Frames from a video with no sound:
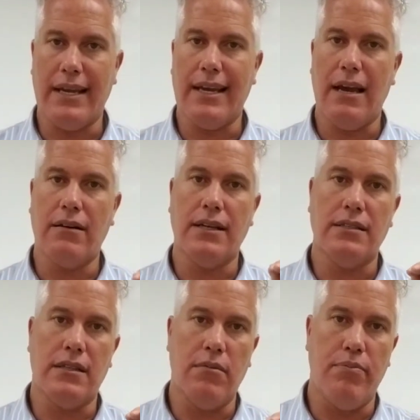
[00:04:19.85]
account
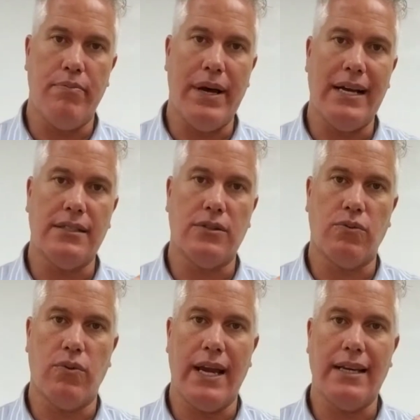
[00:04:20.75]
is the best
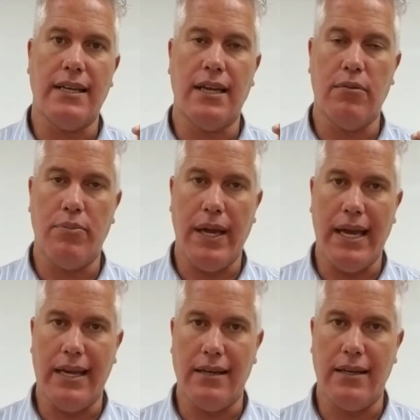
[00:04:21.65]
way to get
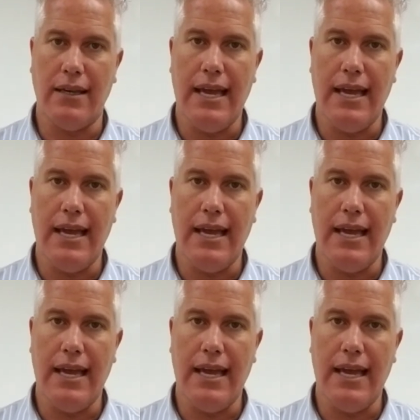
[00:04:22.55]
paid,